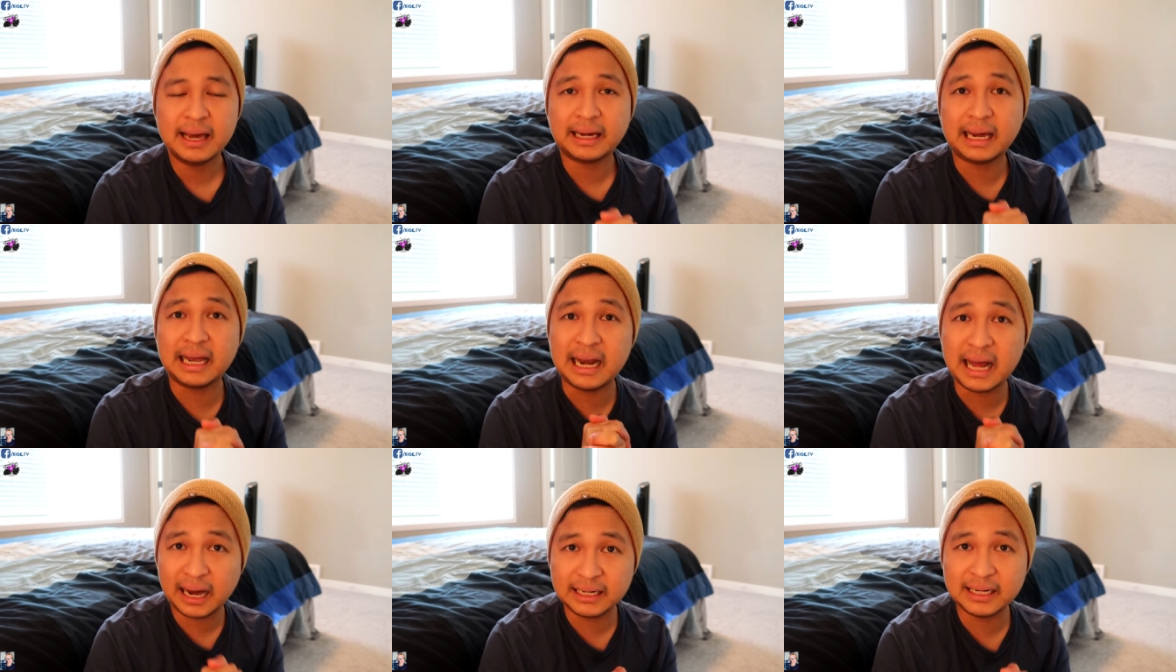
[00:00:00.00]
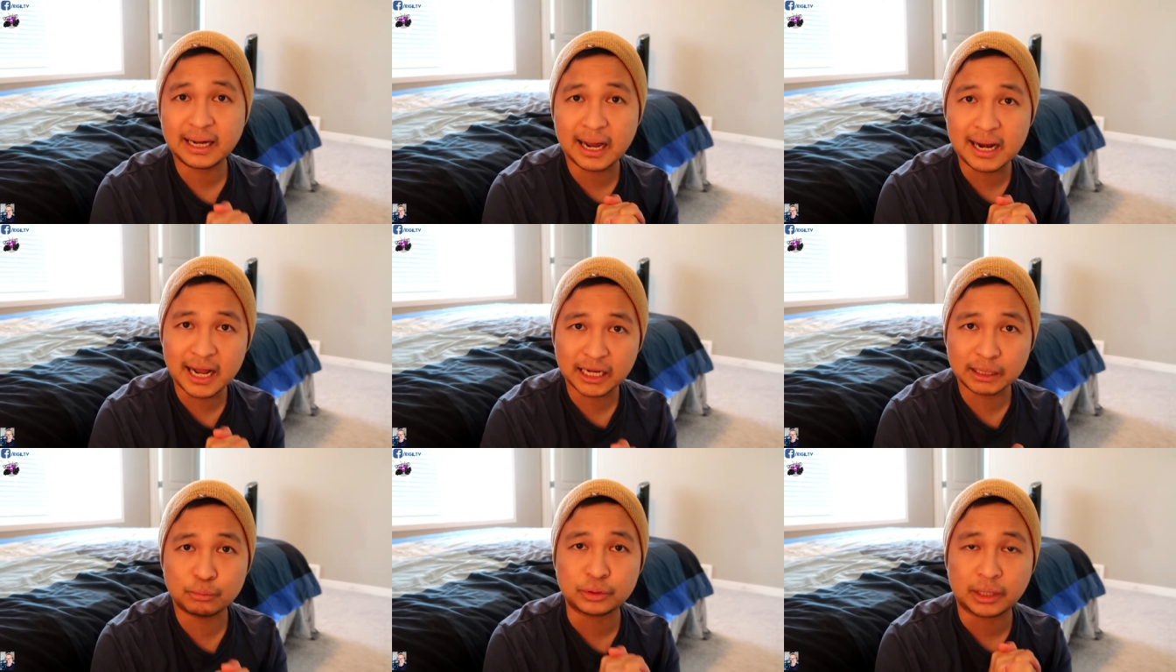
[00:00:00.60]

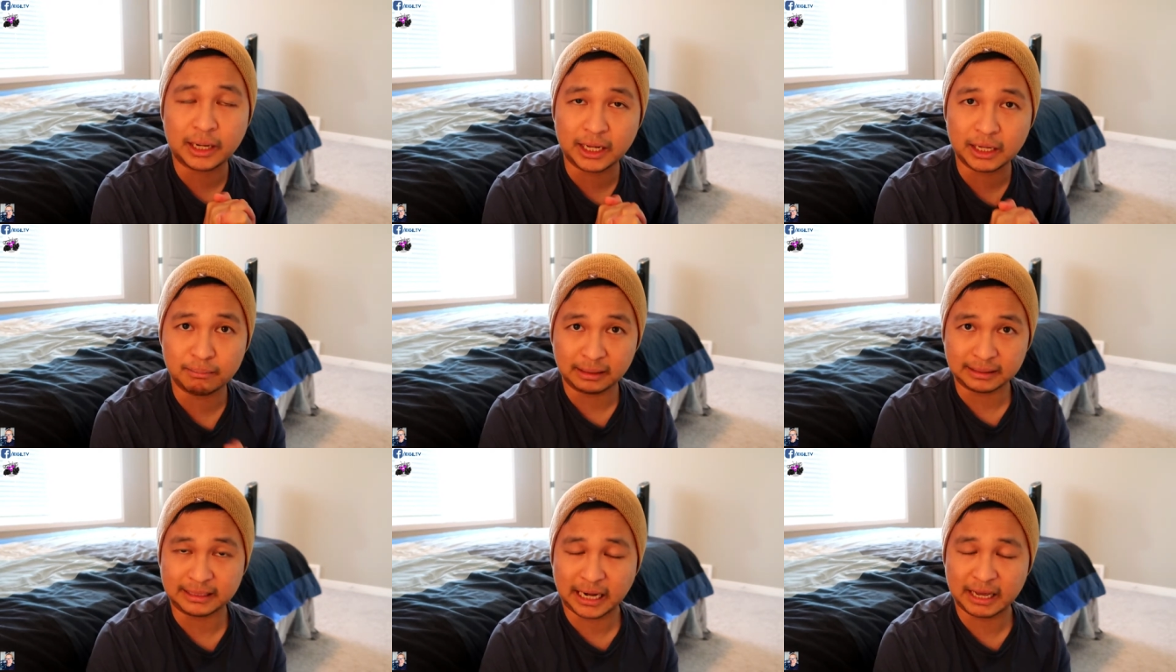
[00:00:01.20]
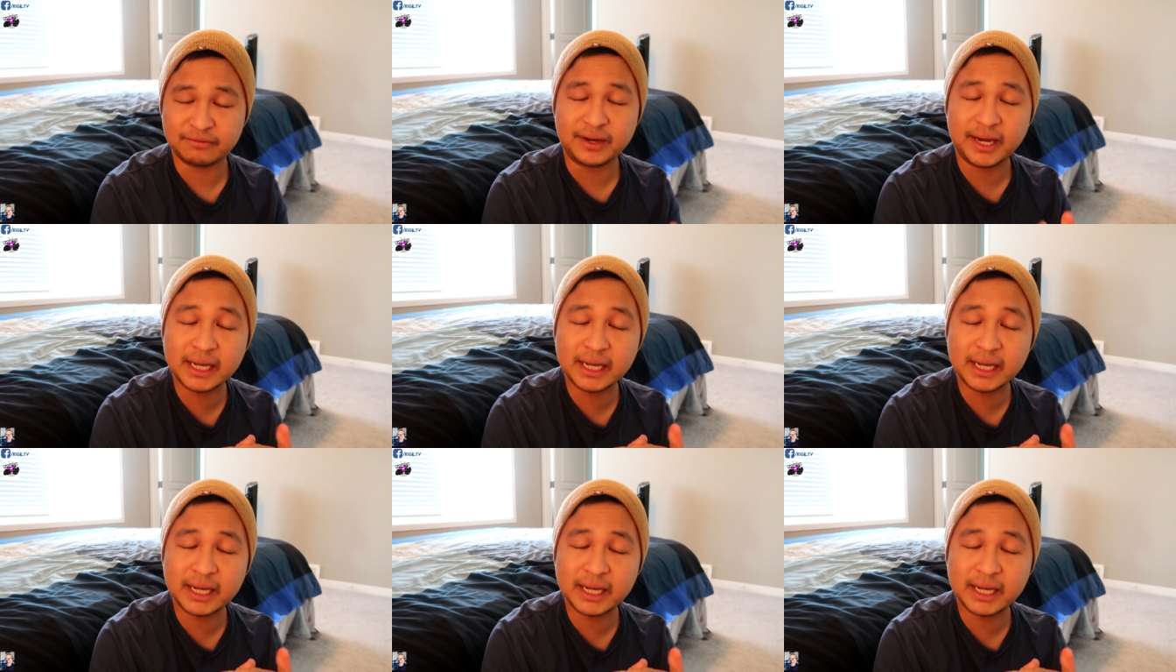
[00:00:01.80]
kailangan mo talaga mag-drive.